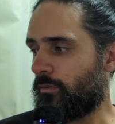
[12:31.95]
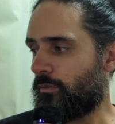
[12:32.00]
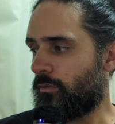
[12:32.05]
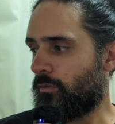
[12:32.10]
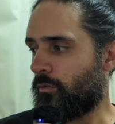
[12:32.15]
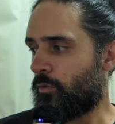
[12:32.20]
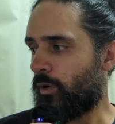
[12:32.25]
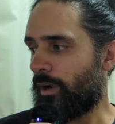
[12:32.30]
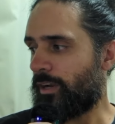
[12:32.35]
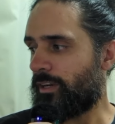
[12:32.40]

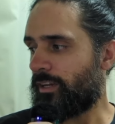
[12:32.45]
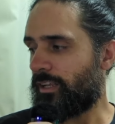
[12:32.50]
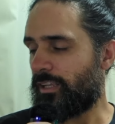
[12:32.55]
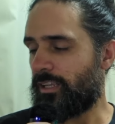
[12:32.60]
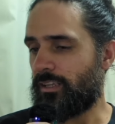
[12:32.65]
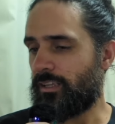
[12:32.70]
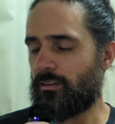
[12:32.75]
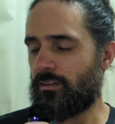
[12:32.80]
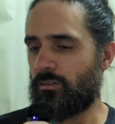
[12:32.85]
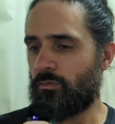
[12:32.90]
quite
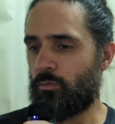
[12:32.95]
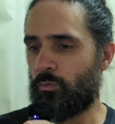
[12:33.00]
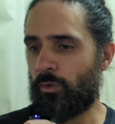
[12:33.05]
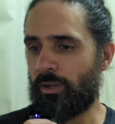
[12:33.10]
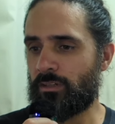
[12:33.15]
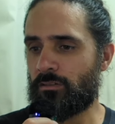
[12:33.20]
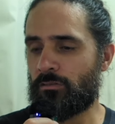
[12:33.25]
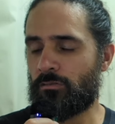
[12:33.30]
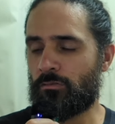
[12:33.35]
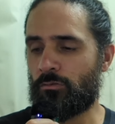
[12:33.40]
a
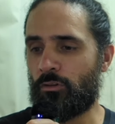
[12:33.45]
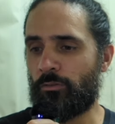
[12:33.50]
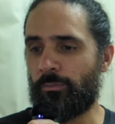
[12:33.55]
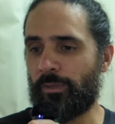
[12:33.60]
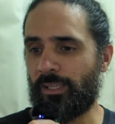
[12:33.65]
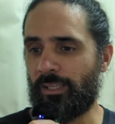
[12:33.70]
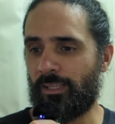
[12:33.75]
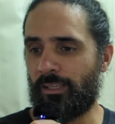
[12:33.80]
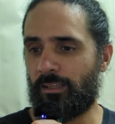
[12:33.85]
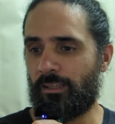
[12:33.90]
wet,
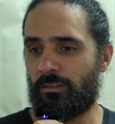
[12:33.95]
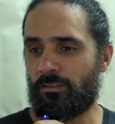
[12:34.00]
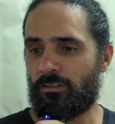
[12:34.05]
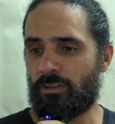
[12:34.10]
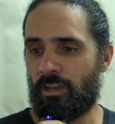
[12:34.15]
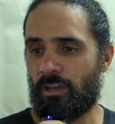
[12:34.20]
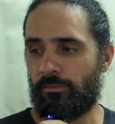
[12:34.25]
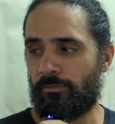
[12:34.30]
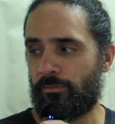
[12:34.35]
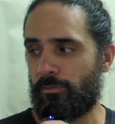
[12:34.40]
stormy,
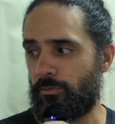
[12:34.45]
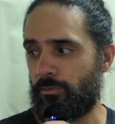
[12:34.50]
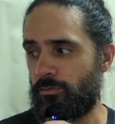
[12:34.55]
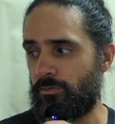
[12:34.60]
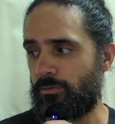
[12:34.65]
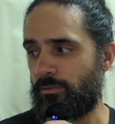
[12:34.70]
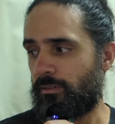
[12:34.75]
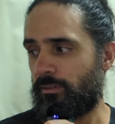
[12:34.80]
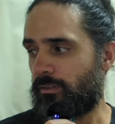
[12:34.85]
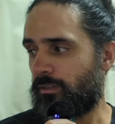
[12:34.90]

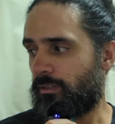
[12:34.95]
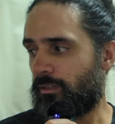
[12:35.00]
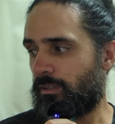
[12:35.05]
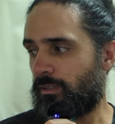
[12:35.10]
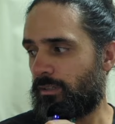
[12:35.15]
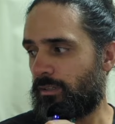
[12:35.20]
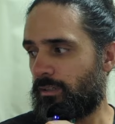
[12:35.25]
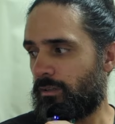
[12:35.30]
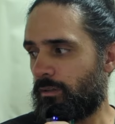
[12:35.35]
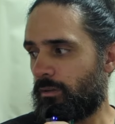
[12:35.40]
typhoon
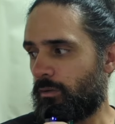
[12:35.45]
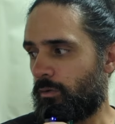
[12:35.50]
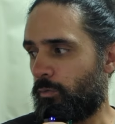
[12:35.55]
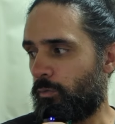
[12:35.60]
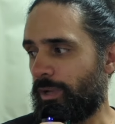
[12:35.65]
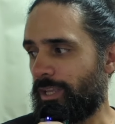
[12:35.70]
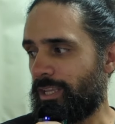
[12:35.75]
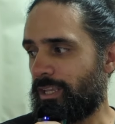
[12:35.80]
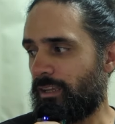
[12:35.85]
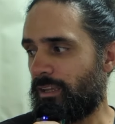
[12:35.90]

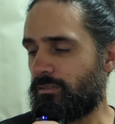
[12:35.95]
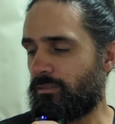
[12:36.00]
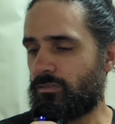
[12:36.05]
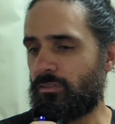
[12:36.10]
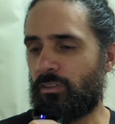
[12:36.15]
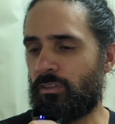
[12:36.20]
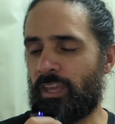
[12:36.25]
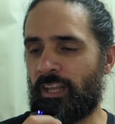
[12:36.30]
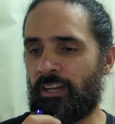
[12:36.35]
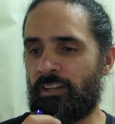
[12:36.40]
weekend, so
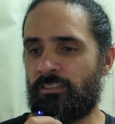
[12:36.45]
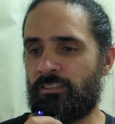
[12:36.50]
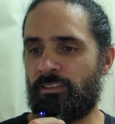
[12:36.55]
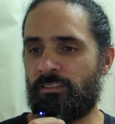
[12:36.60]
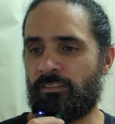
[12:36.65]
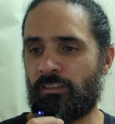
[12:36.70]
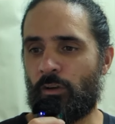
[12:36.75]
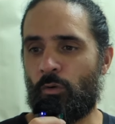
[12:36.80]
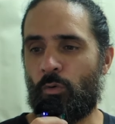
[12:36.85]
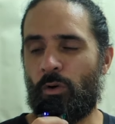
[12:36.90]
the
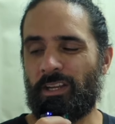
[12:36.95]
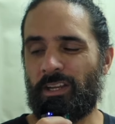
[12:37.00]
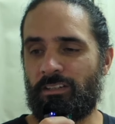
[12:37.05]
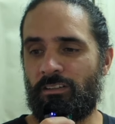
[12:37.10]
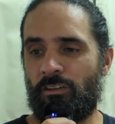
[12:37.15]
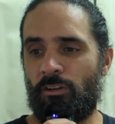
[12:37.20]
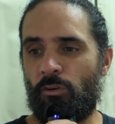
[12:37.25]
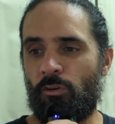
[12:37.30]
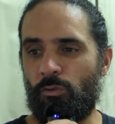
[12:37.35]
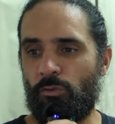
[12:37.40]
energies are quite
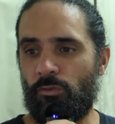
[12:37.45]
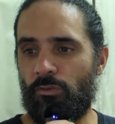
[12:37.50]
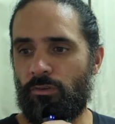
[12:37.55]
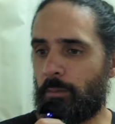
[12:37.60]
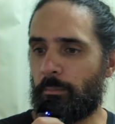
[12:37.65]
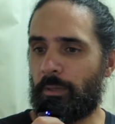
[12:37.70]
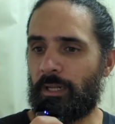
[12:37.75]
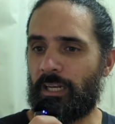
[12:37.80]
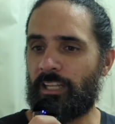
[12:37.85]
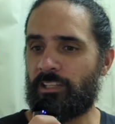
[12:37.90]
low.
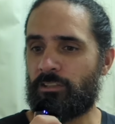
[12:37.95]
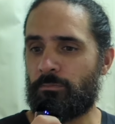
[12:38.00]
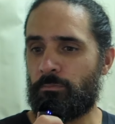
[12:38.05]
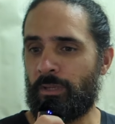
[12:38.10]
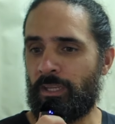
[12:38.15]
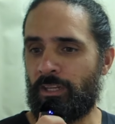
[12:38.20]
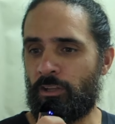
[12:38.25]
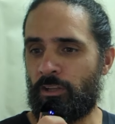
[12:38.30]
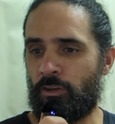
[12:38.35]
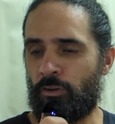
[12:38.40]
But let
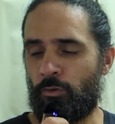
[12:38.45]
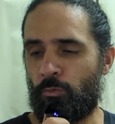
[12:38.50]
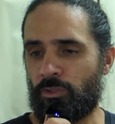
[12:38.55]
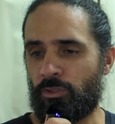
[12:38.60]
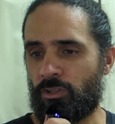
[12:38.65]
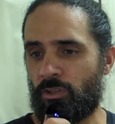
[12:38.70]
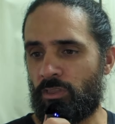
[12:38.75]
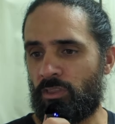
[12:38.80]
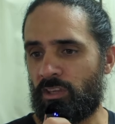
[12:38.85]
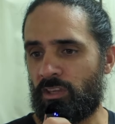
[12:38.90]
me know what
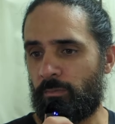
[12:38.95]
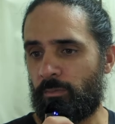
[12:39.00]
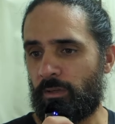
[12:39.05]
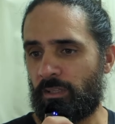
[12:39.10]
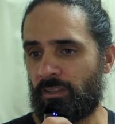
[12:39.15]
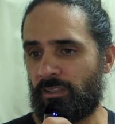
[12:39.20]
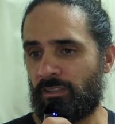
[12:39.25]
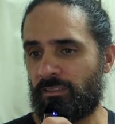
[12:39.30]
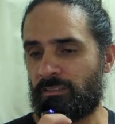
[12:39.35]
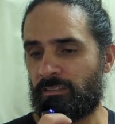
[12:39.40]
you think
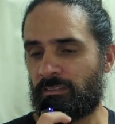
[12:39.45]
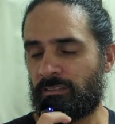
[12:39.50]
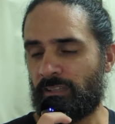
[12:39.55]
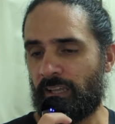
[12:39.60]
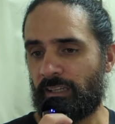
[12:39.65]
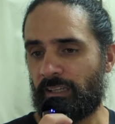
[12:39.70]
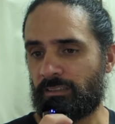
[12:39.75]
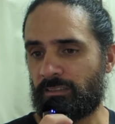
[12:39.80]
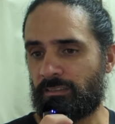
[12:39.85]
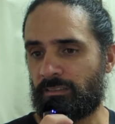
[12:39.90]
about these
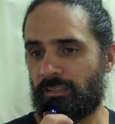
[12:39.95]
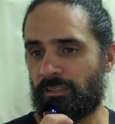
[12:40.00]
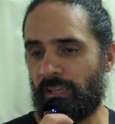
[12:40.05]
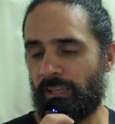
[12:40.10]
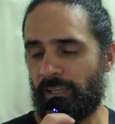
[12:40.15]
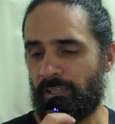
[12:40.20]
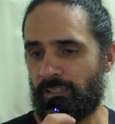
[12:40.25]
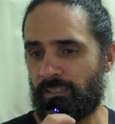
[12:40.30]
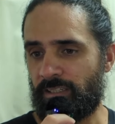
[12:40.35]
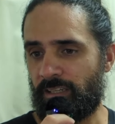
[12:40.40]
stacks
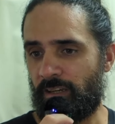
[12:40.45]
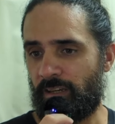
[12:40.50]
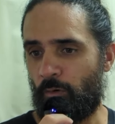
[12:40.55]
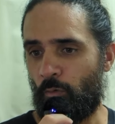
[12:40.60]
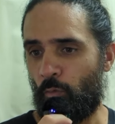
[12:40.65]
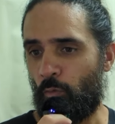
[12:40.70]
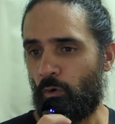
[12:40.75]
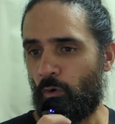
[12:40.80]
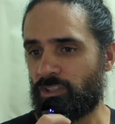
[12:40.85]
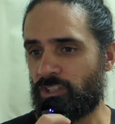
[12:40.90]
and
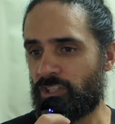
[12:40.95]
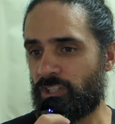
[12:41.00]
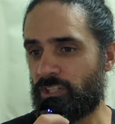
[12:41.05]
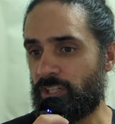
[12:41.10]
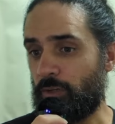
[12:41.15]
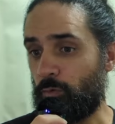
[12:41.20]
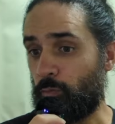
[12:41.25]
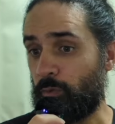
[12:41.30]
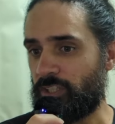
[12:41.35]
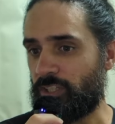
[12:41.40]

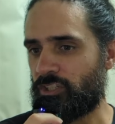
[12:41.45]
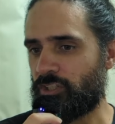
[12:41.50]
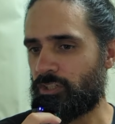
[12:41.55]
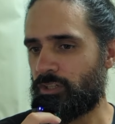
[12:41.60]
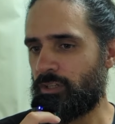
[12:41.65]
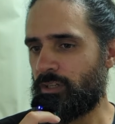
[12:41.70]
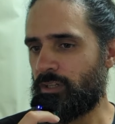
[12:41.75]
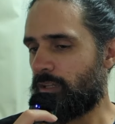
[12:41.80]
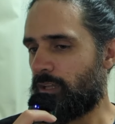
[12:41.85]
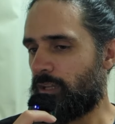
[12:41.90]
which
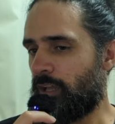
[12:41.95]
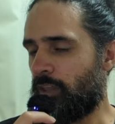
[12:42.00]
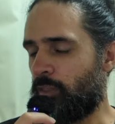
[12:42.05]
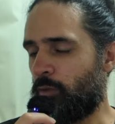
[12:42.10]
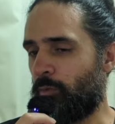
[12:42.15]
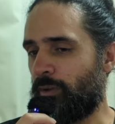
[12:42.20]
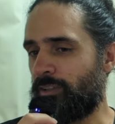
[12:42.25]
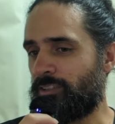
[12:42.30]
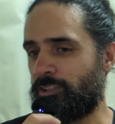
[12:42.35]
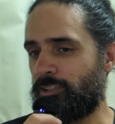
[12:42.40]
are the
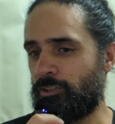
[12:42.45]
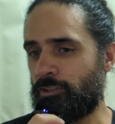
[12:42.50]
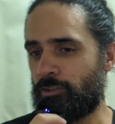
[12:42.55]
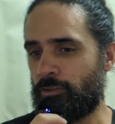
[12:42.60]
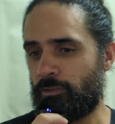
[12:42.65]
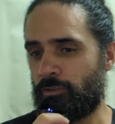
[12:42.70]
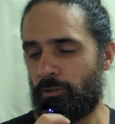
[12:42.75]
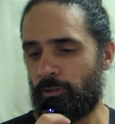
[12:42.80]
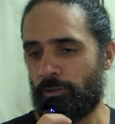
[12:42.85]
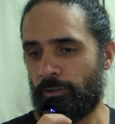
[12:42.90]
ones you
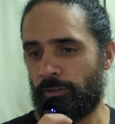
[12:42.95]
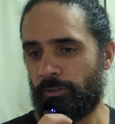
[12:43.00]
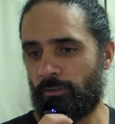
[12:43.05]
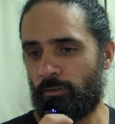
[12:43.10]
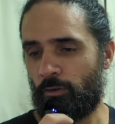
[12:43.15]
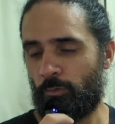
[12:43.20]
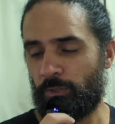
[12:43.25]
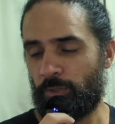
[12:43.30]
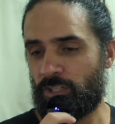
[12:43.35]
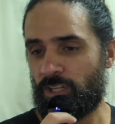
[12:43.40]
should learn.
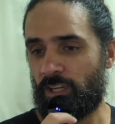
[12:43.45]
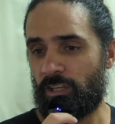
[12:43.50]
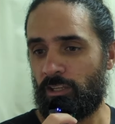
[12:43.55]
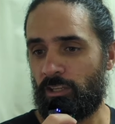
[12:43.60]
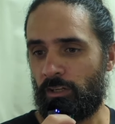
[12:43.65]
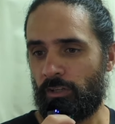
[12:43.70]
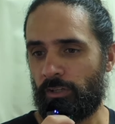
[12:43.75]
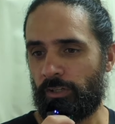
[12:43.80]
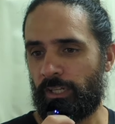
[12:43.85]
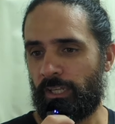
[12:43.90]
Which are you
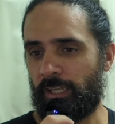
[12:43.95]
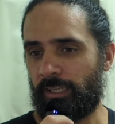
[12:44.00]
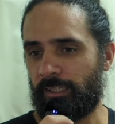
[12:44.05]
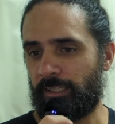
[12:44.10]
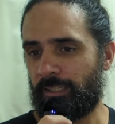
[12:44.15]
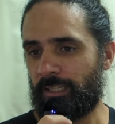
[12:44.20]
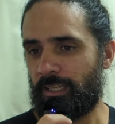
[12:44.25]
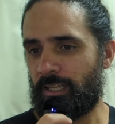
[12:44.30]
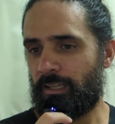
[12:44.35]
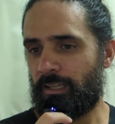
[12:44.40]
learning?